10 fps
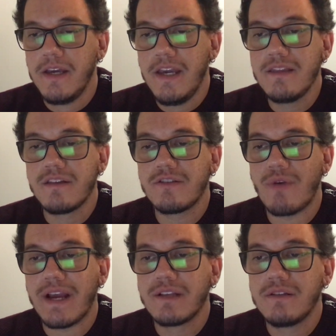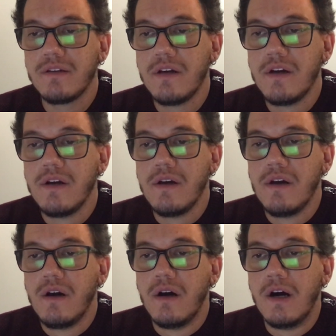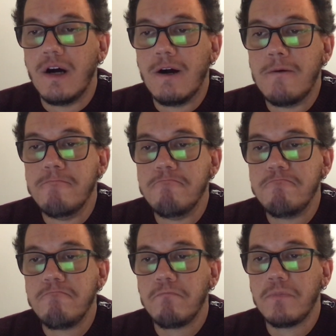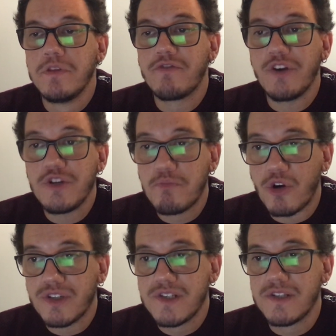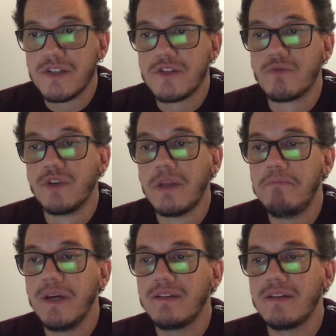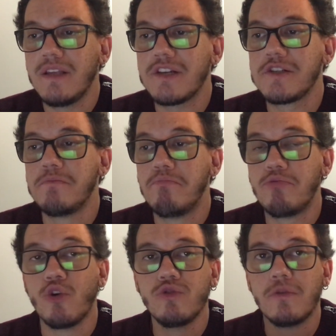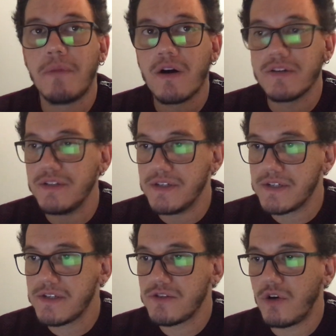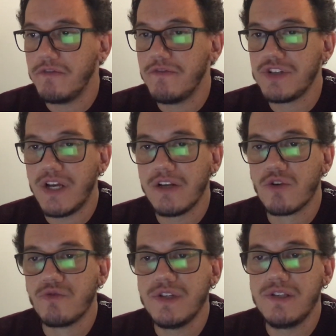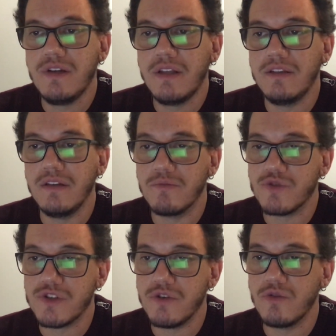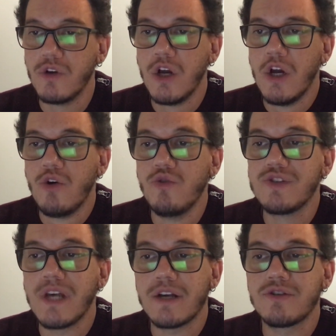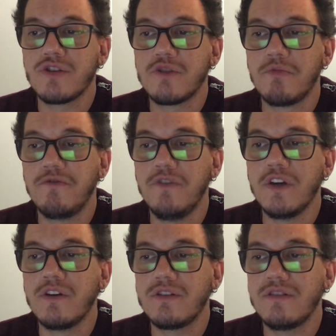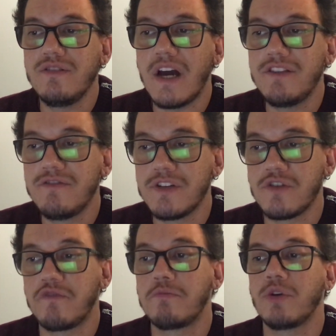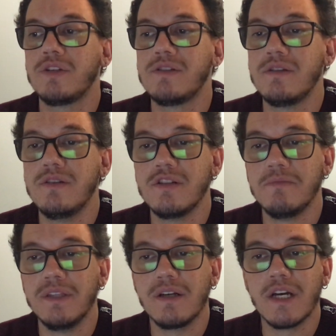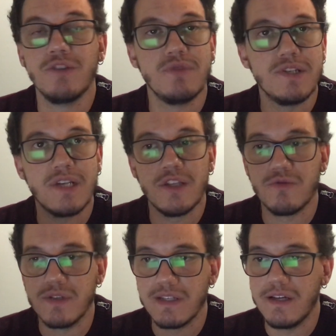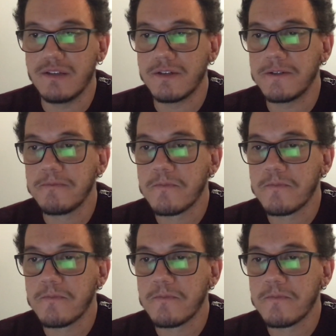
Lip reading: In the tract, the French Protestants were depicted as proto-martyrs of evangelical Christianity in Brazil, whose actions prefigured the advance of Protestantism in the country centuries later.